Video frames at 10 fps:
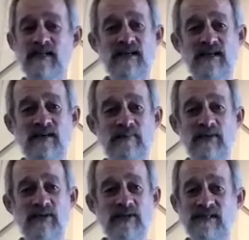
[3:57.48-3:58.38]
um,
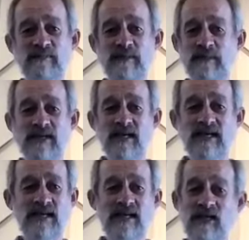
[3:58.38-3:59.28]
you know, that some people
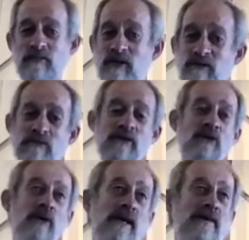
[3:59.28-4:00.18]
can't handle, but you know,
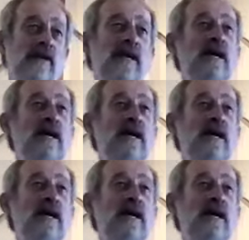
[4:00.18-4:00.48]
whatever,